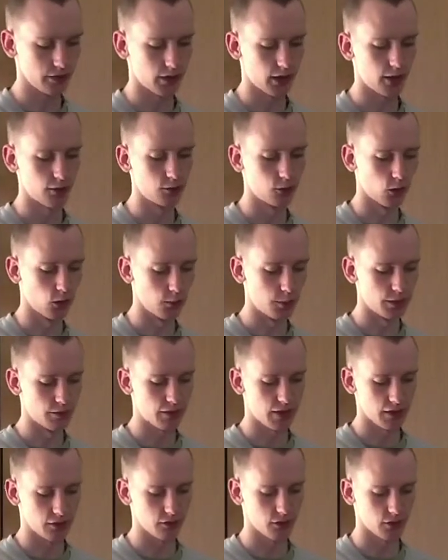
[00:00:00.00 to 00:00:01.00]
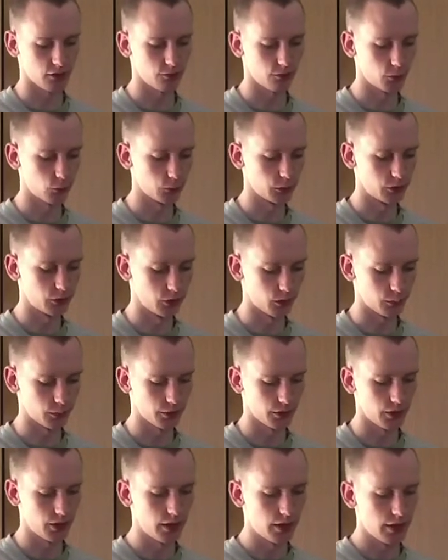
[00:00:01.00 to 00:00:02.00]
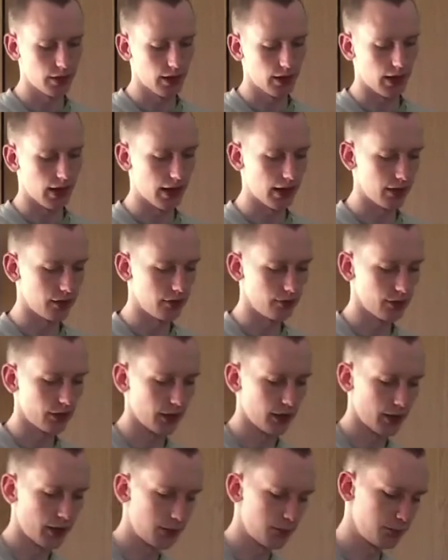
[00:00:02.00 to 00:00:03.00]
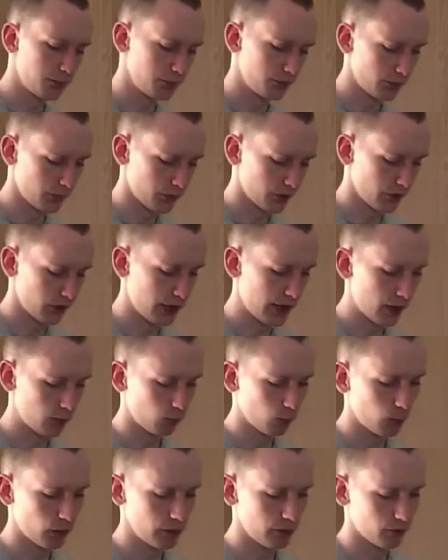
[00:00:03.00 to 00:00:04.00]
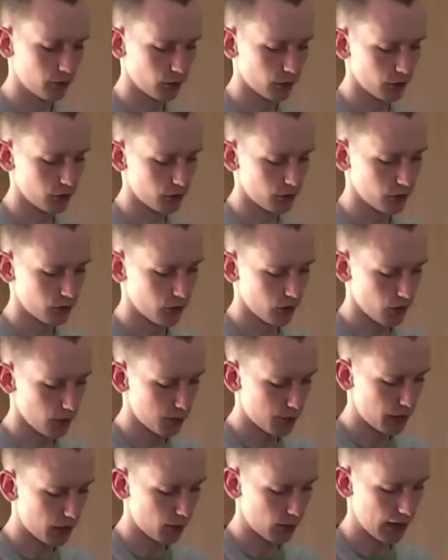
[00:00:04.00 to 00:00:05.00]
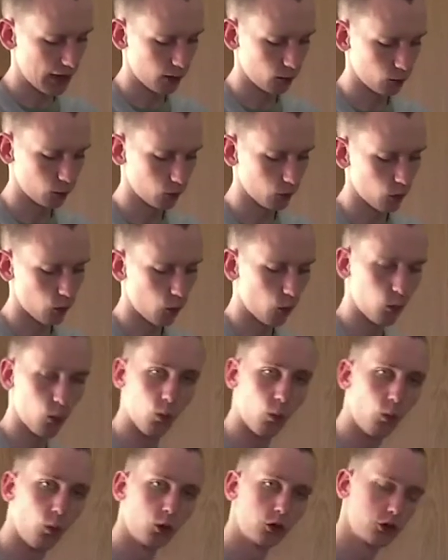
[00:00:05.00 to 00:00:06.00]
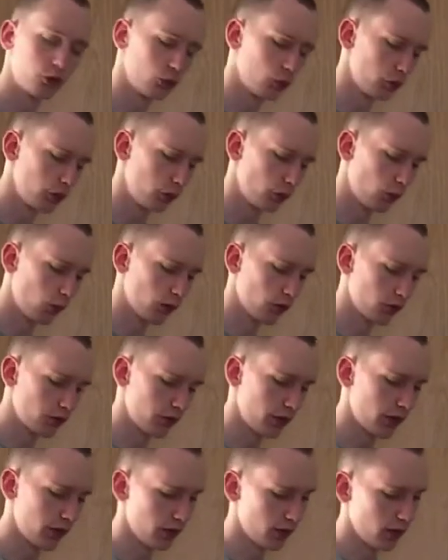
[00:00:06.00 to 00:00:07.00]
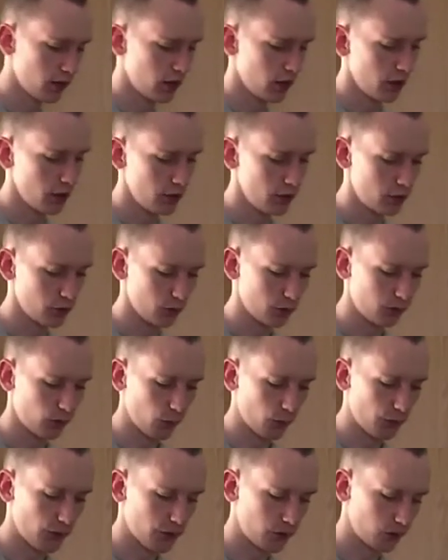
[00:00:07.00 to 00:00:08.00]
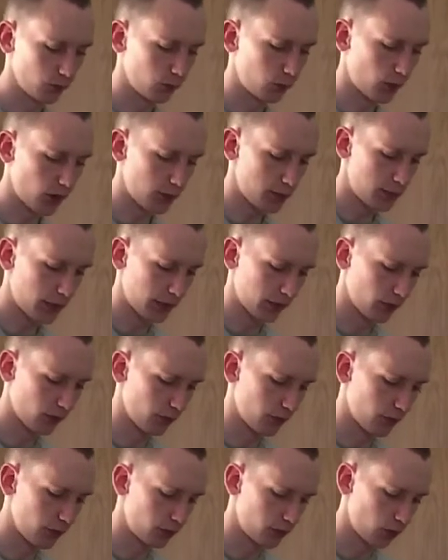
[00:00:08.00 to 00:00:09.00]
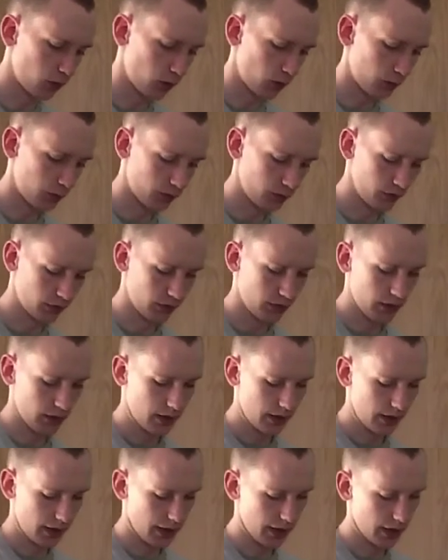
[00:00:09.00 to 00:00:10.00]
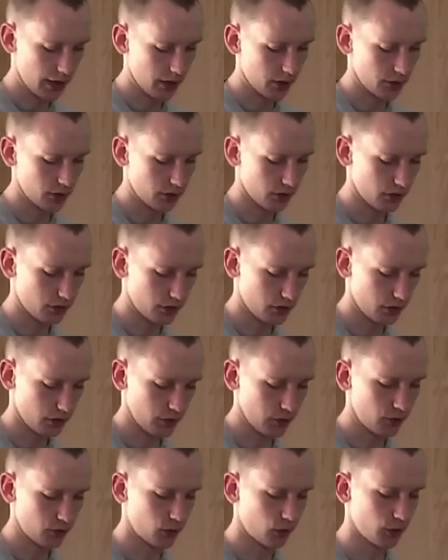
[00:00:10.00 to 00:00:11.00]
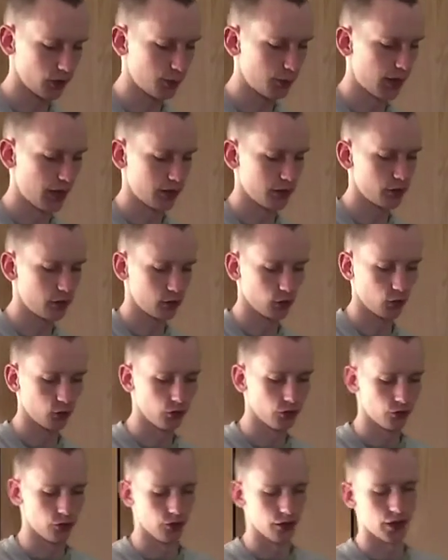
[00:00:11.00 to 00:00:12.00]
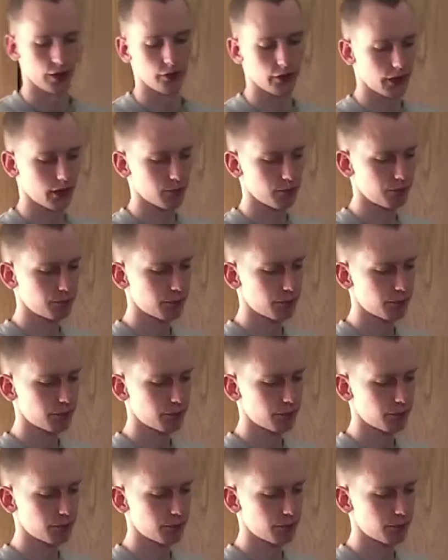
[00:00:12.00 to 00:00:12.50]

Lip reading: I've got a bit of excess folded up. And so then when you've got it to about how long or short you want it, you just fold this right back over the top and you've got your padded shoulders on there again.